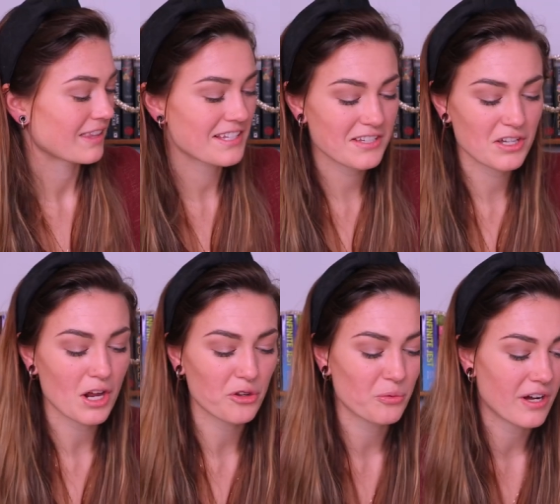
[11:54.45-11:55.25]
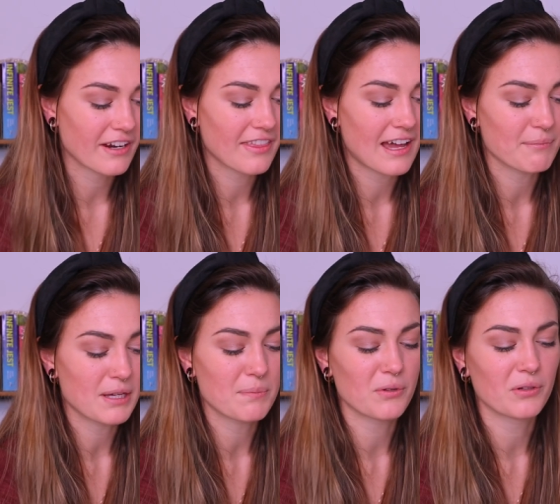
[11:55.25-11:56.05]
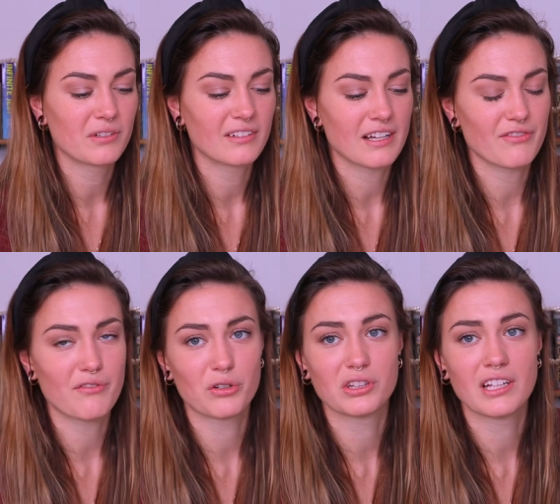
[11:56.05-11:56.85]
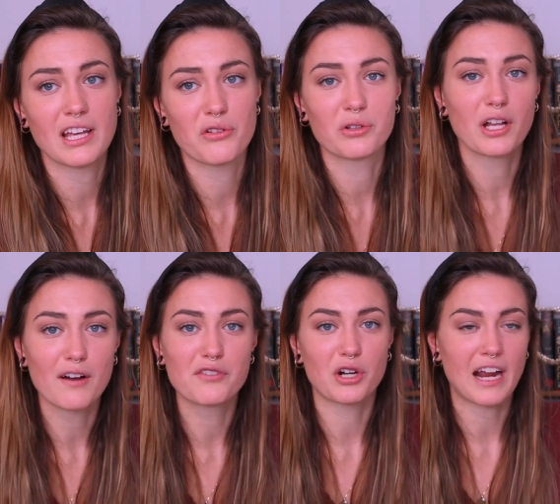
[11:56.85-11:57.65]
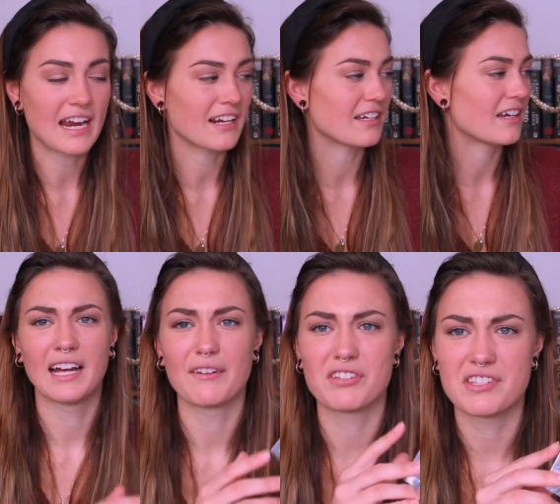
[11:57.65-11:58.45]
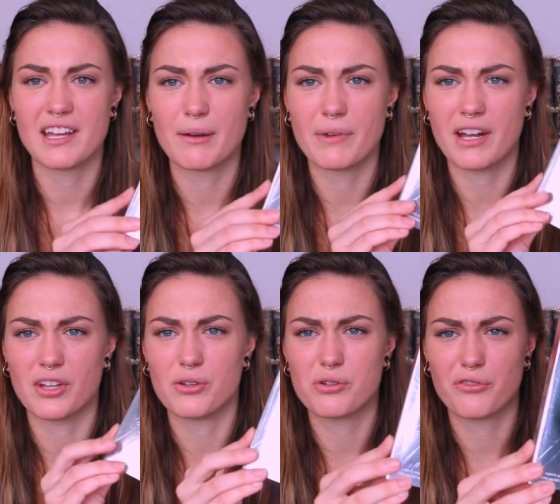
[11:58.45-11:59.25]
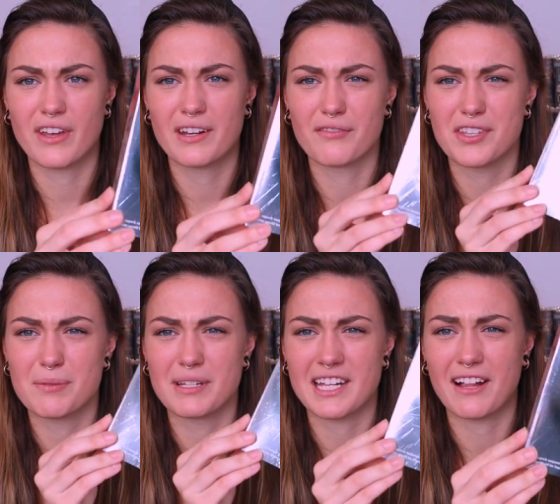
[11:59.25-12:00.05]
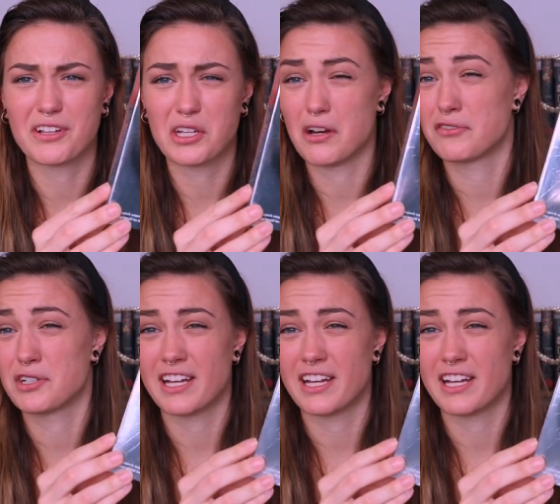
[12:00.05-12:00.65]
This is another one that people have either loved or hated. I have to say, I'm not a huge fan of this metallic cover.